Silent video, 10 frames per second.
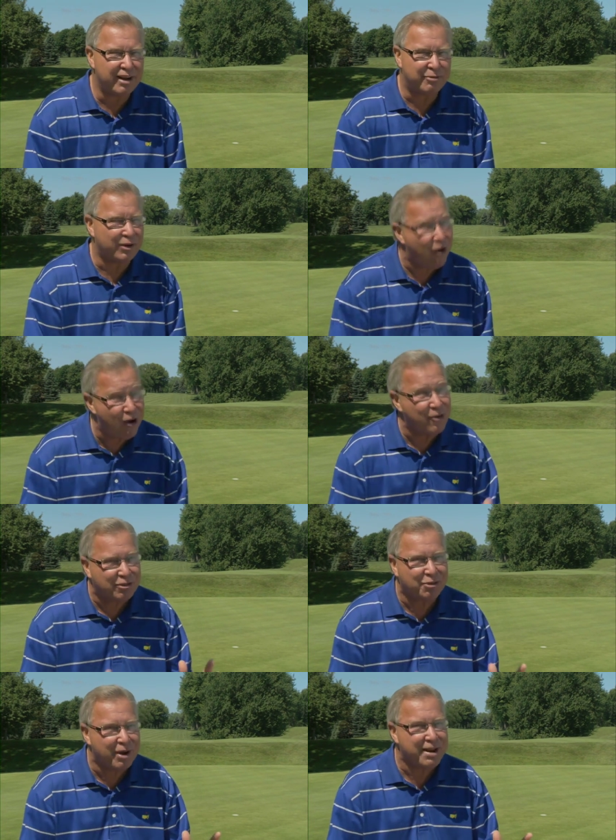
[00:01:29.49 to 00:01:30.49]
I figured, this
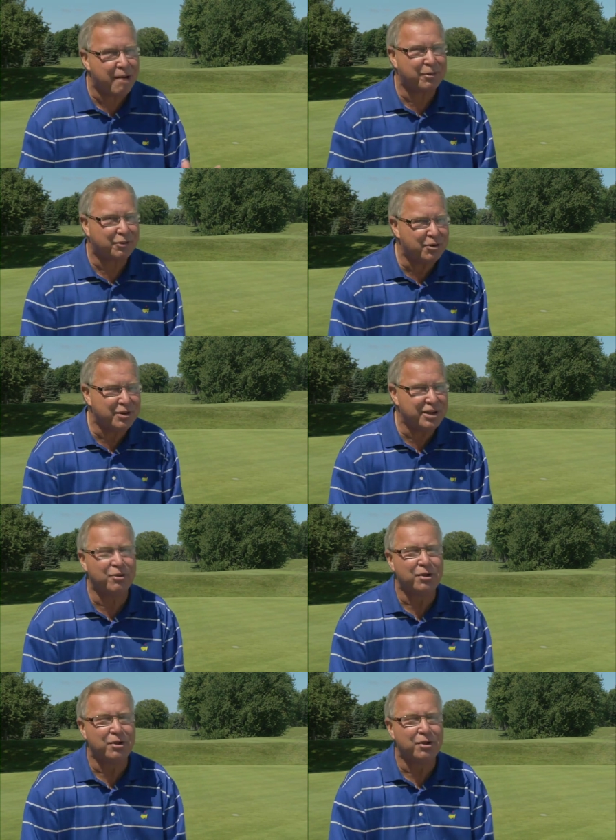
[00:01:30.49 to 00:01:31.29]
is a great opportunity.